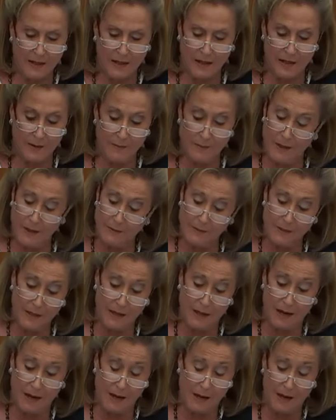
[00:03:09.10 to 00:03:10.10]

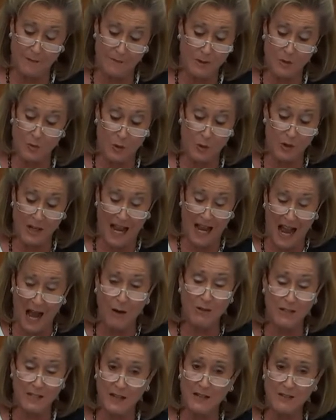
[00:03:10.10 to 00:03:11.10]
I'm just wondering
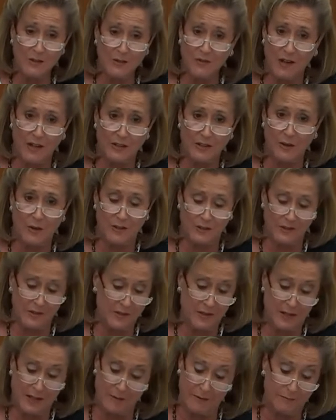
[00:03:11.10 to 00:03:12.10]
how it does affect our
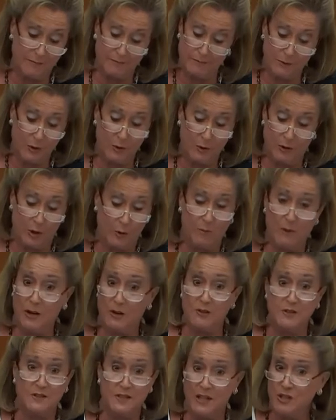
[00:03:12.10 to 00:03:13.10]
existing nuclear
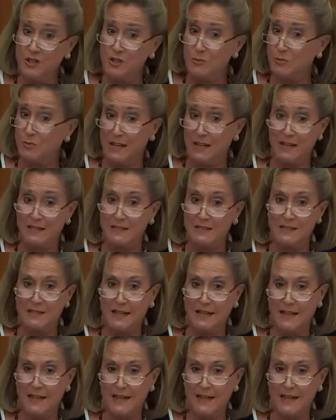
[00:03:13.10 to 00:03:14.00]
modernization plans.